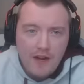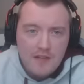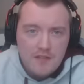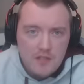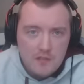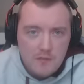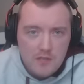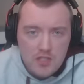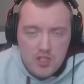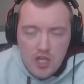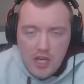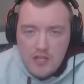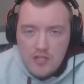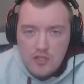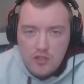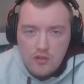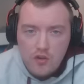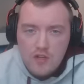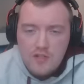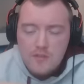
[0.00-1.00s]
has been changed
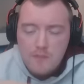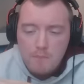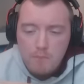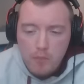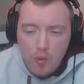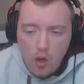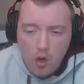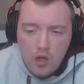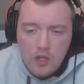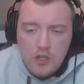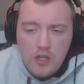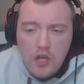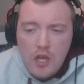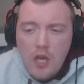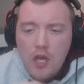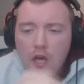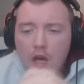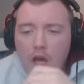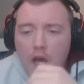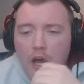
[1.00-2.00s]
across the board.
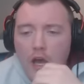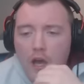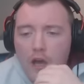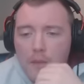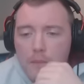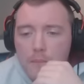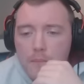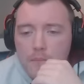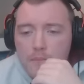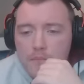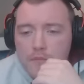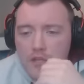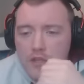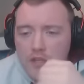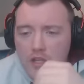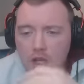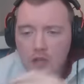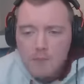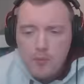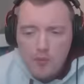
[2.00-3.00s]
Um, you
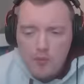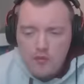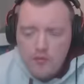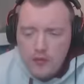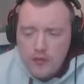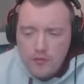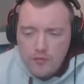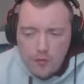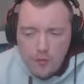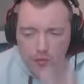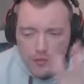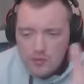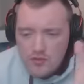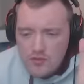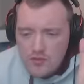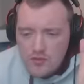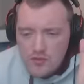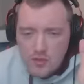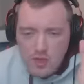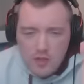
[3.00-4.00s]
know, pulse
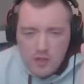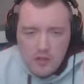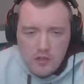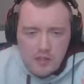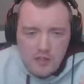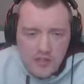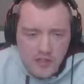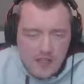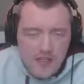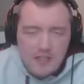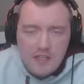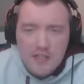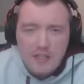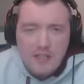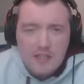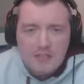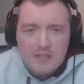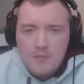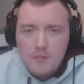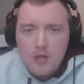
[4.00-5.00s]
rifles they needed
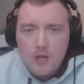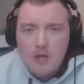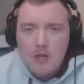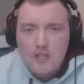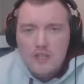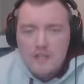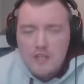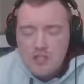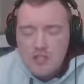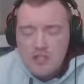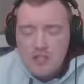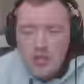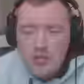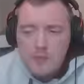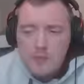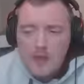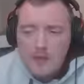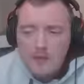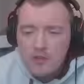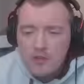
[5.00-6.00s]
it, to be honest. I just hope
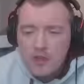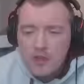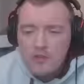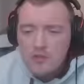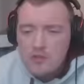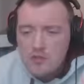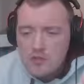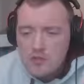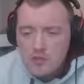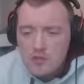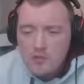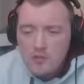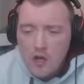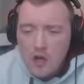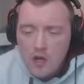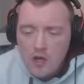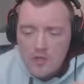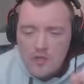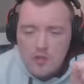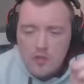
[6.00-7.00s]
they haven't nerfed it too
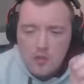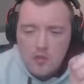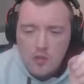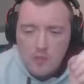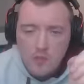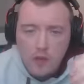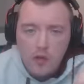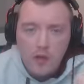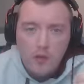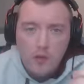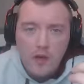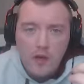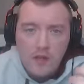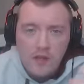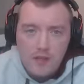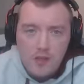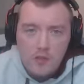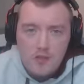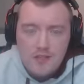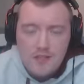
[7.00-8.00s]
far to the point where they're
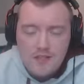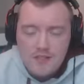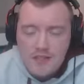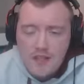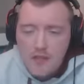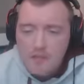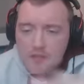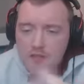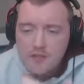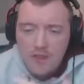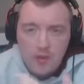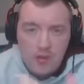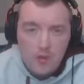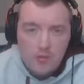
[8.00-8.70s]
useless now because I love